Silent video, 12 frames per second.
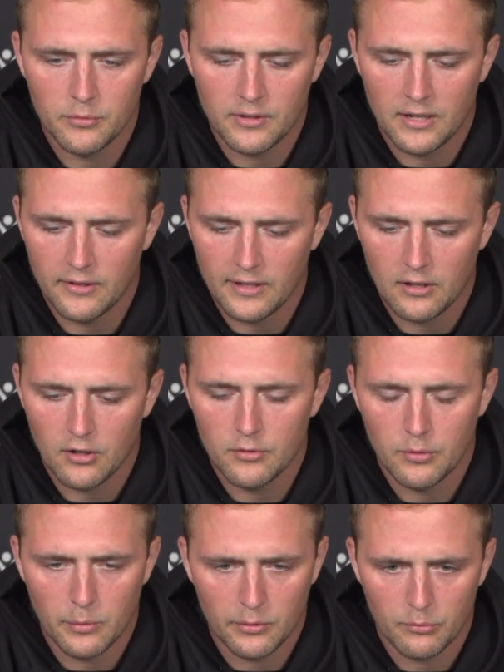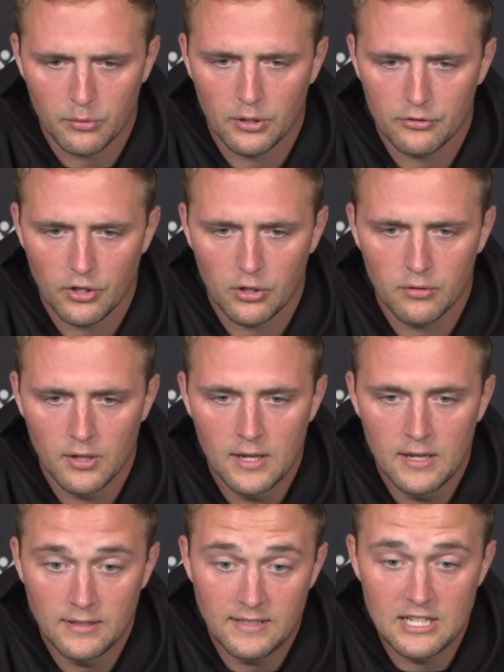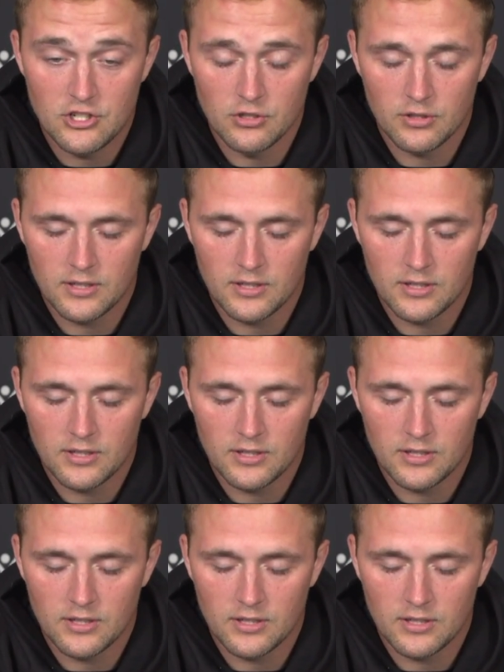It was kind of like, all right, we're going to start teaching.